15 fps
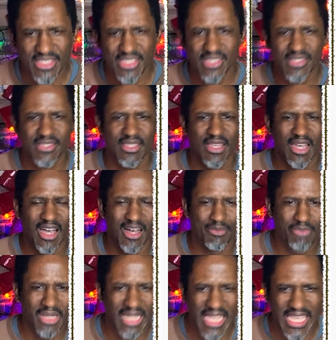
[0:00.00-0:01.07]
is a
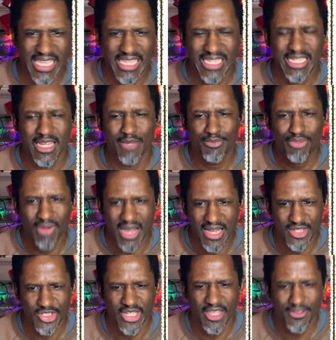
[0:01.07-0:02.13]
plain
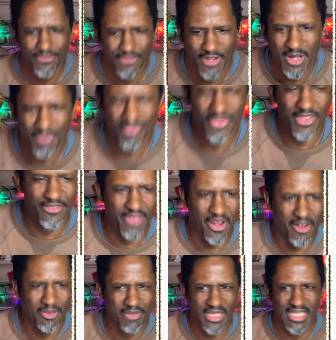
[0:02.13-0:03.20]
project from the
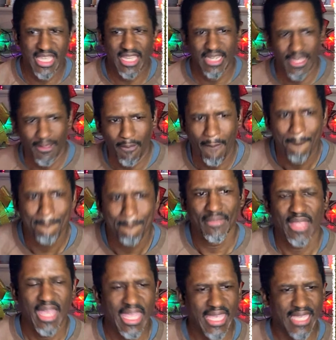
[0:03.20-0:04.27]
very beginning.
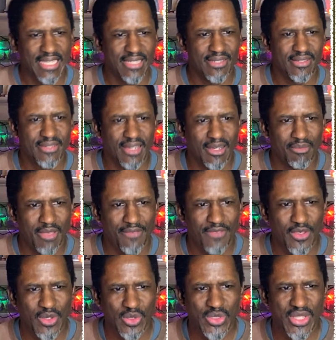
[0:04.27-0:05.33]
And if you
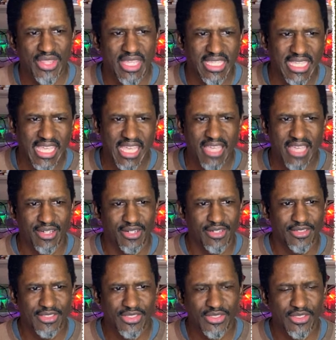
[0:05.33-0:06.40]
go to the
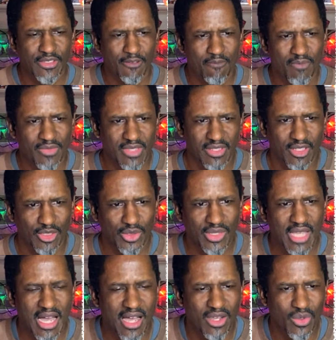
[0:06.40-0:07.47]
gears, to the little
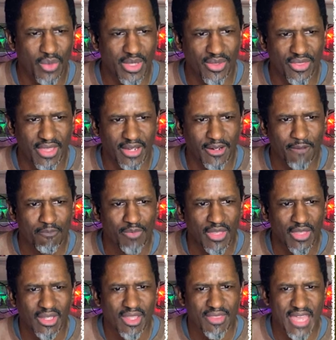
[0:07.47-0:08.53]
cogwheel there,
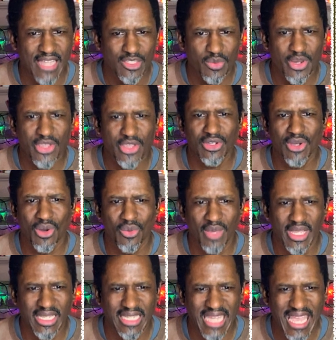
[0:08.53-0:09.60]
that's where you go
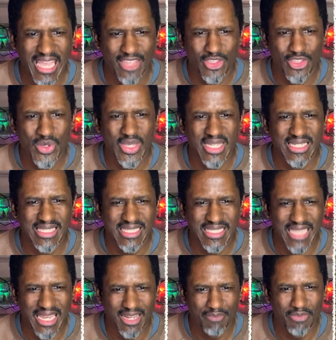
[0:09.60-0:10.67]
in and you can
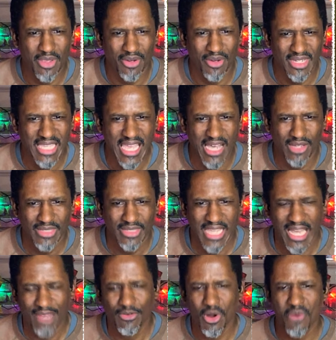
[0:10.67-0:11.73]
set up your account. Now,
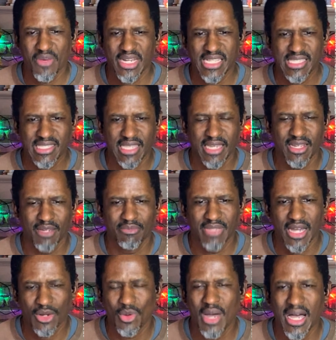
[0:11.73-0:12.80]
I've already set up
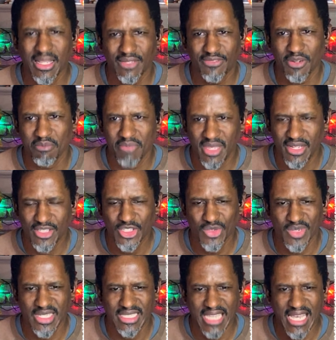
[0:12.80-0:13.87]
Donald Oliver
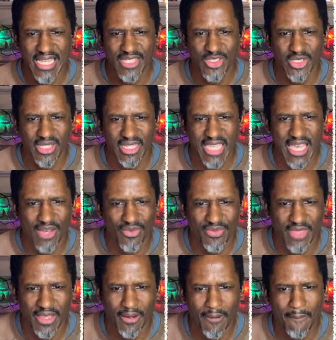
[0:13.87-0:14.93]
Ministries as an account
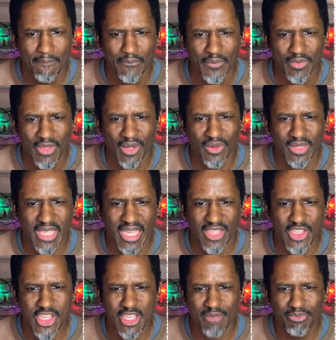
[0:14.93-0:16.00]
there. Okay,
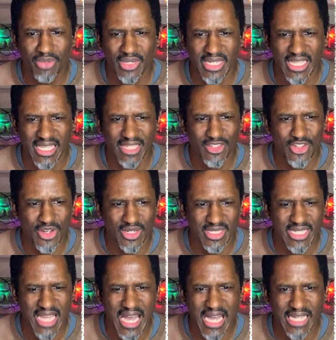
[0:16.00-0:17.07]
you can put in your
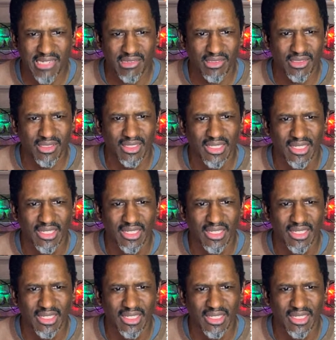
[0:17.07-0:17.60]
title,